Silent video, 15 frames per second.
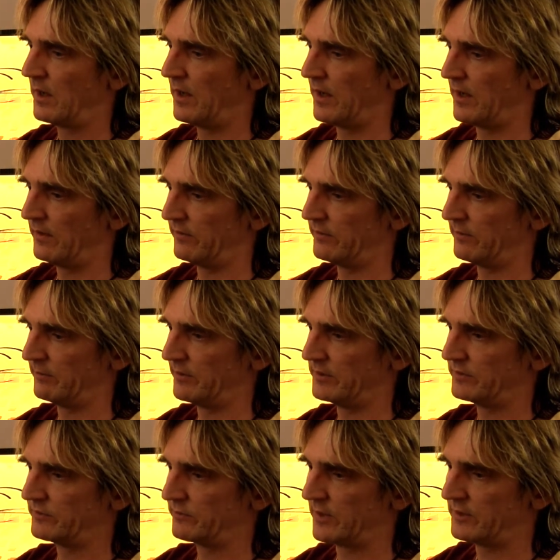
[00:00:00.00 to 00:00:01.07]
and
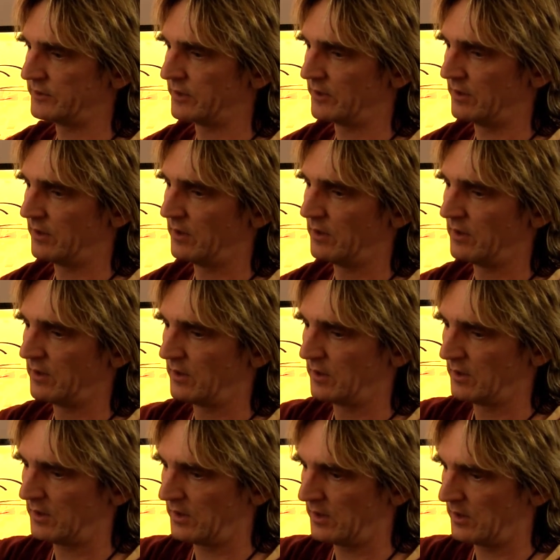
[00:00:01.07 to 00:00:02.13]
simply stretch it
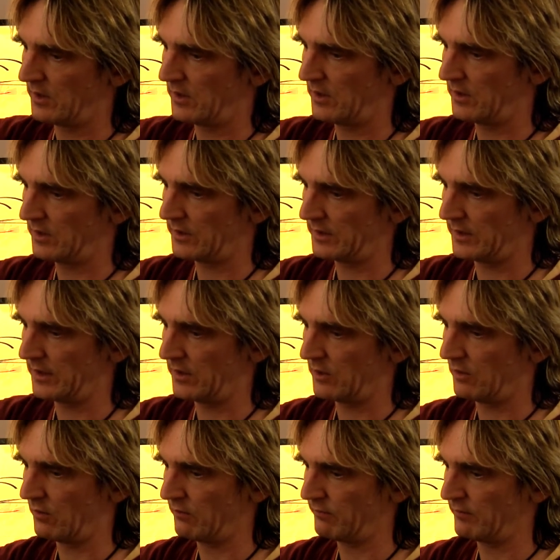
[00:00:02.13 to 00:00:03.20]
again
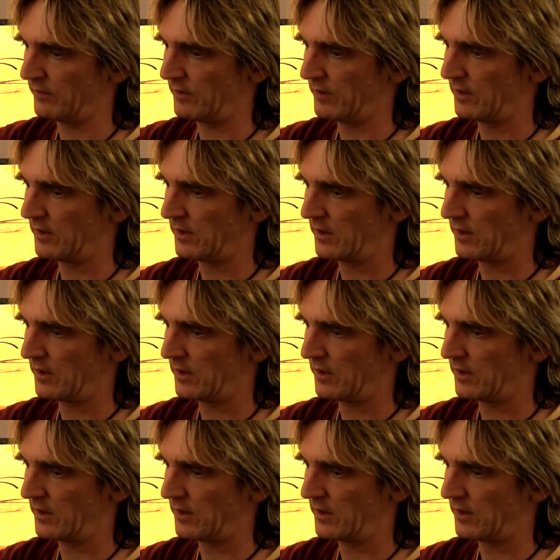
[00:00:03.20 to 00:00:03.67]
over